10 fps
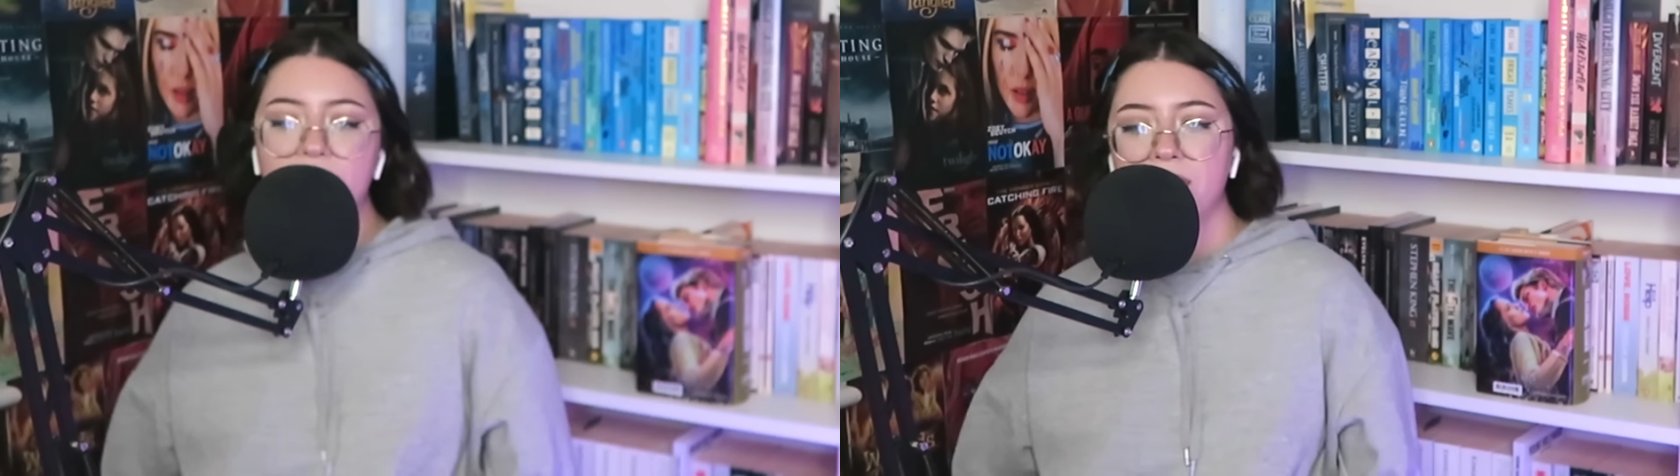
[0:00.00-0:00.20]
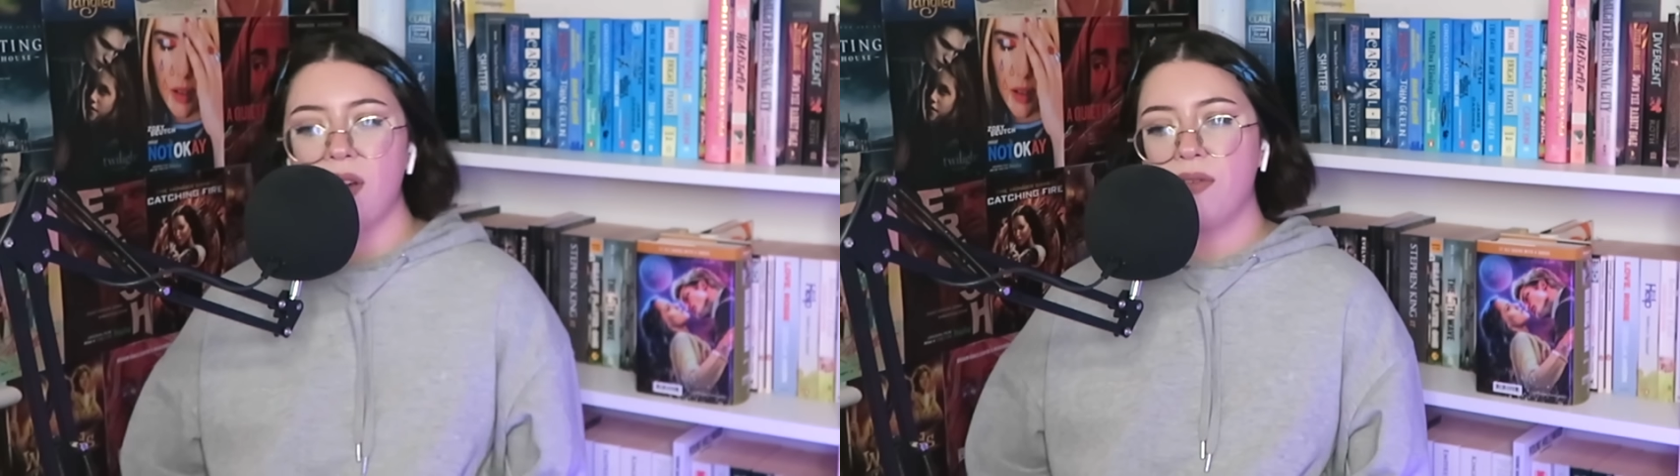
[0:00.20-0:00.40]

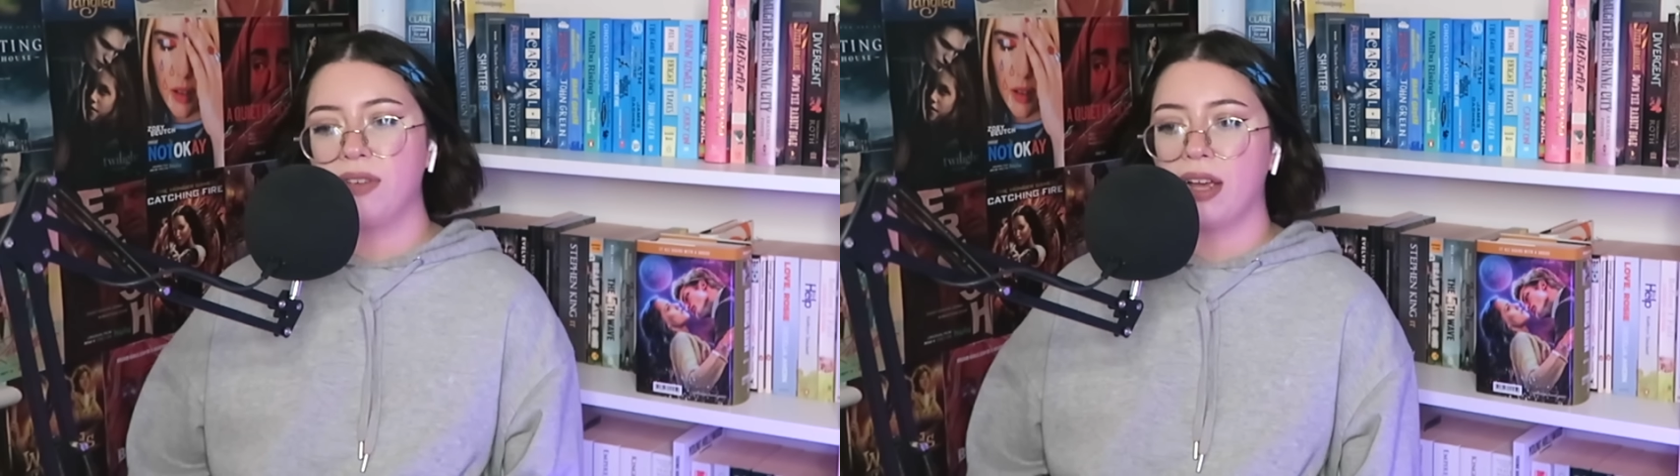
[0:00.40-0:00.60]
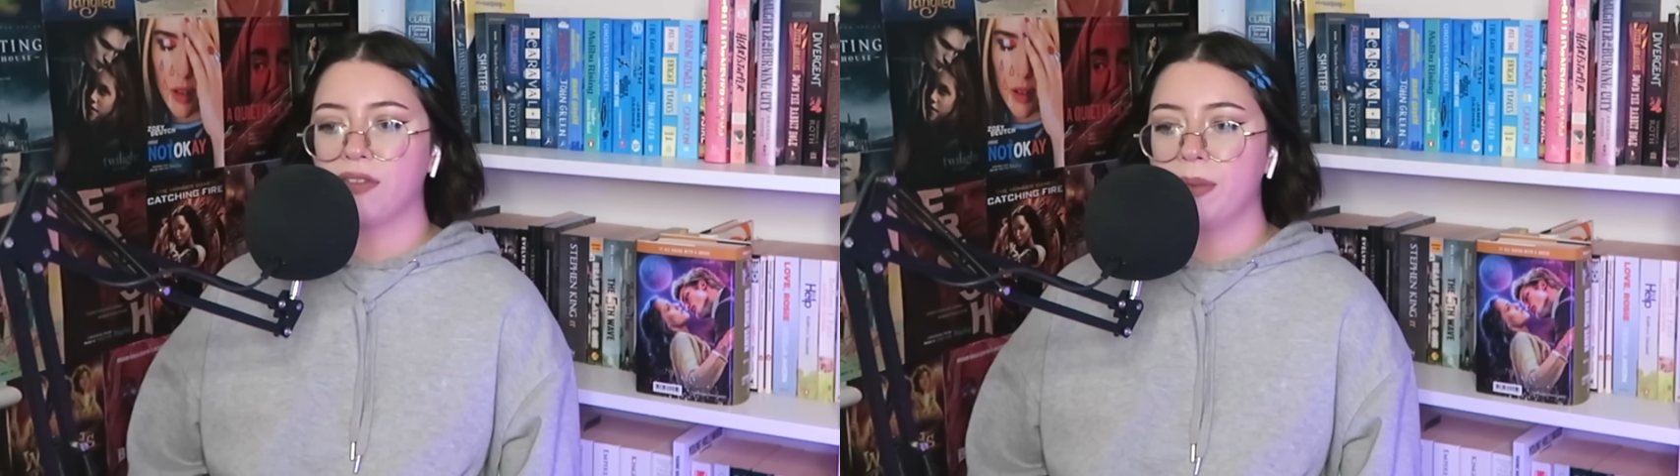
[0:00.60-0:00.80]
just fell
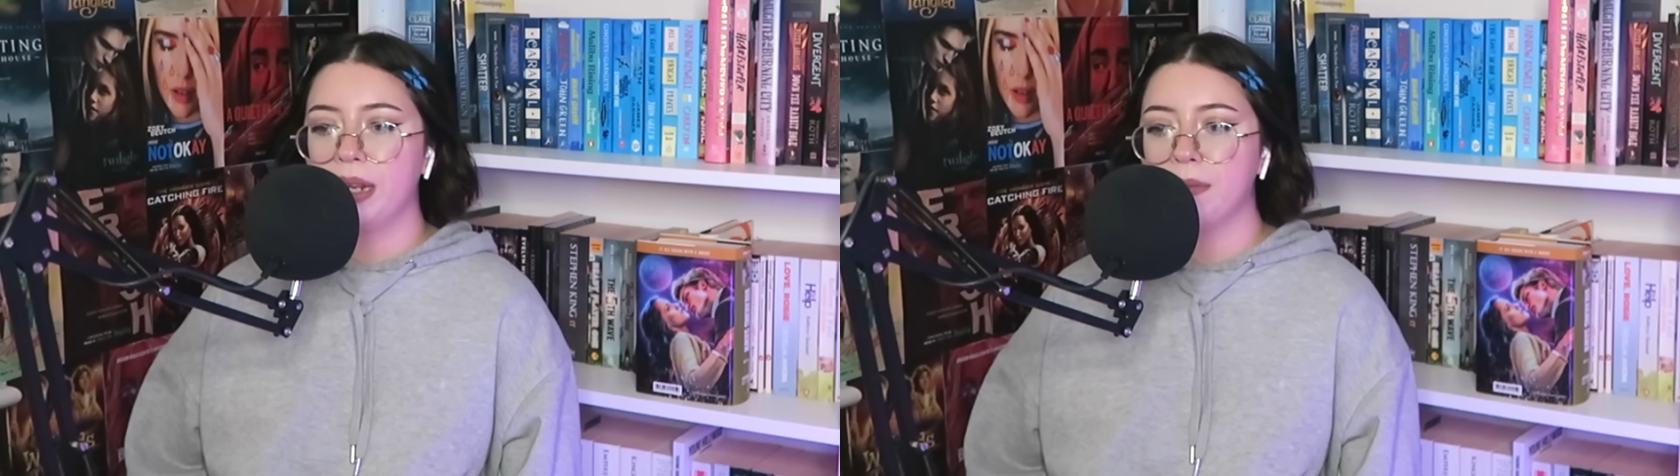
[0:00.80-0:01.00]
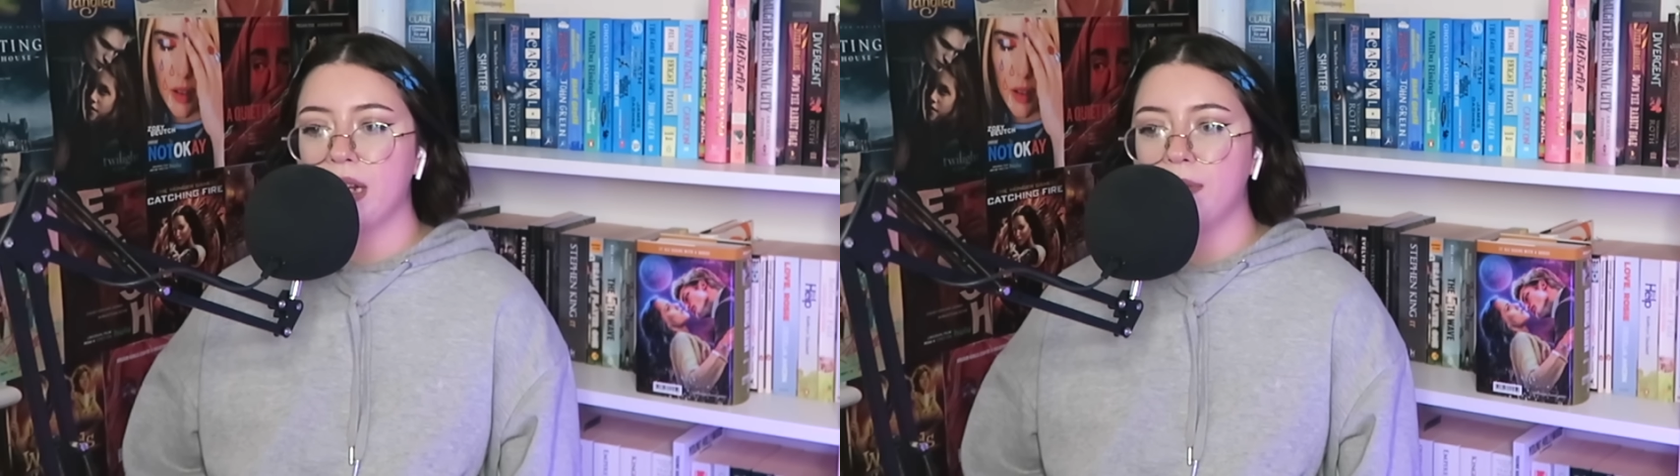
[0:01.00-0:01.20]
flat for me
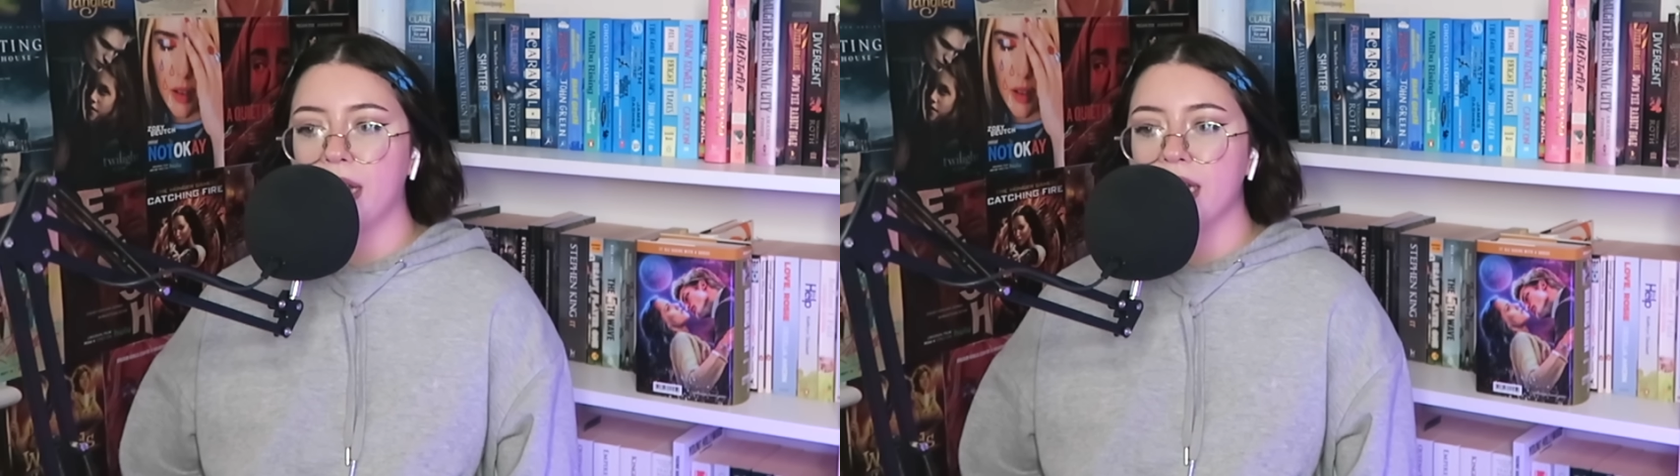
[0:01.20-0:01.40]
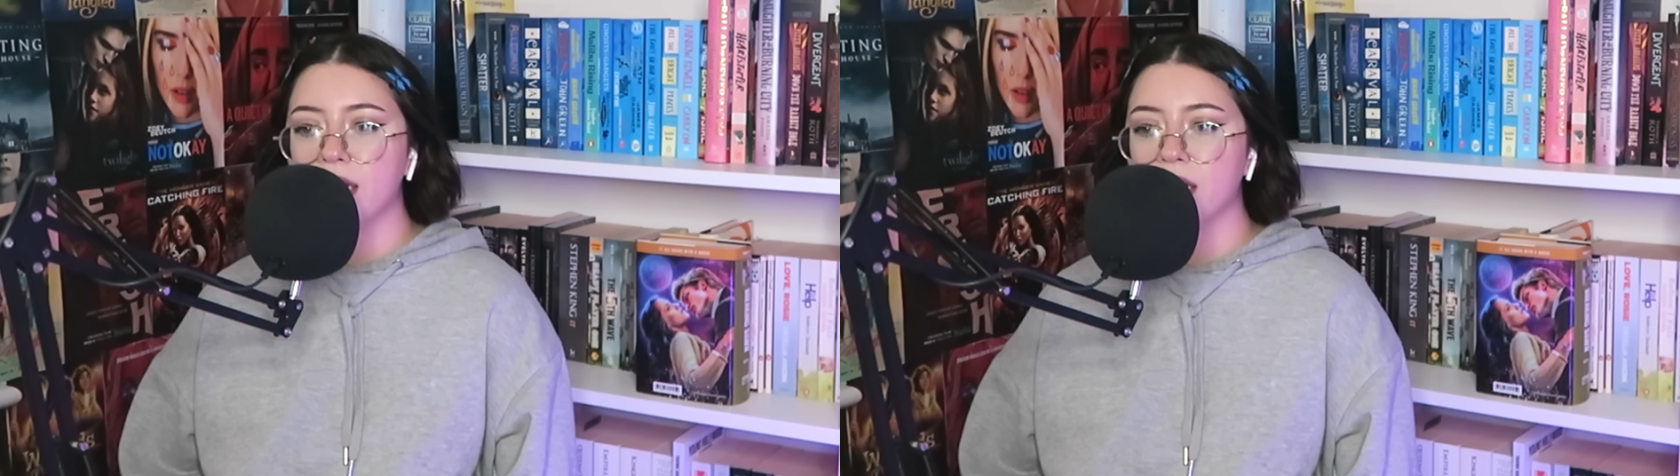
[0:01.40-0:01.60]
in many
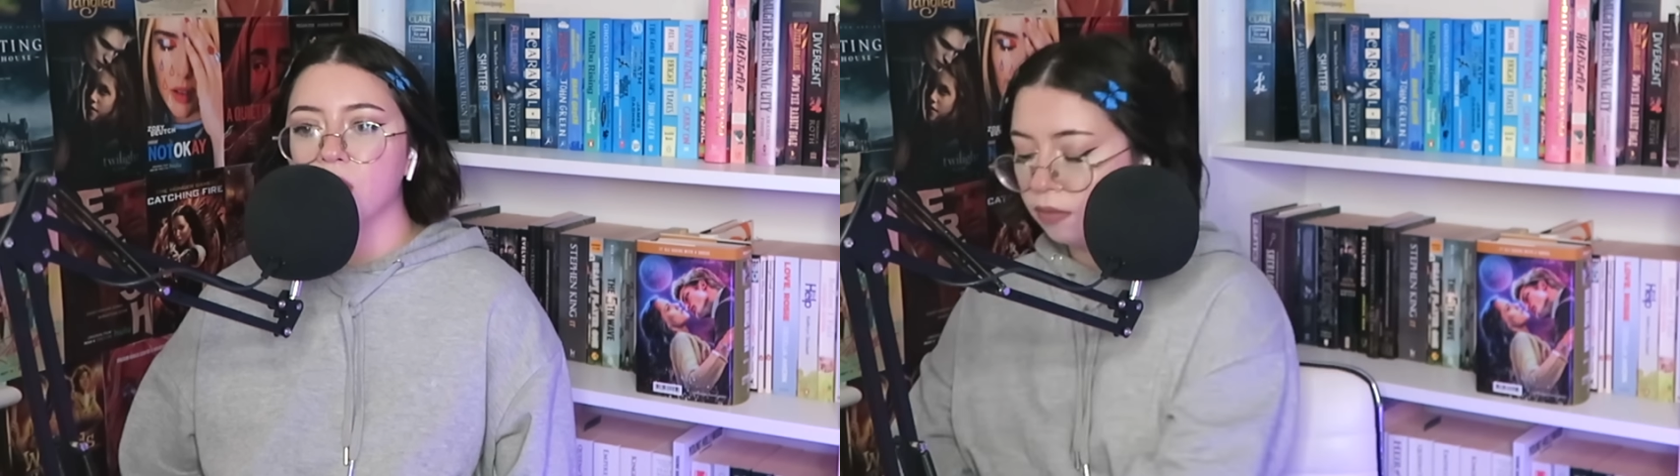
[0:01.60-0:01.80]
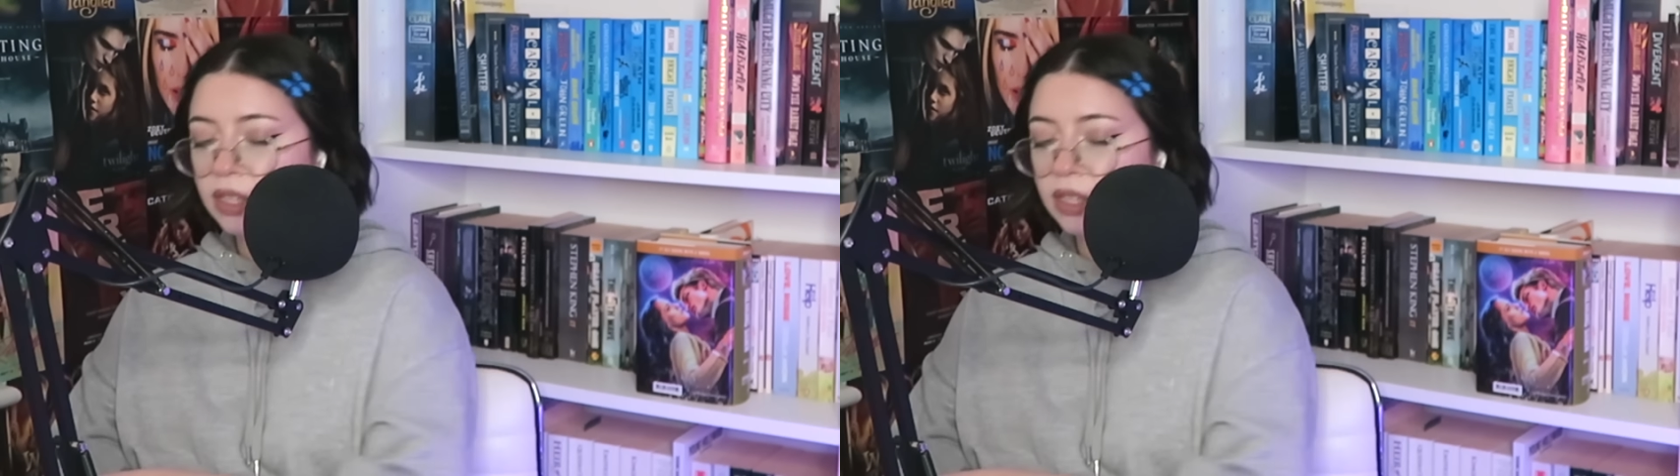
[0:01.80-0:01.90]
places.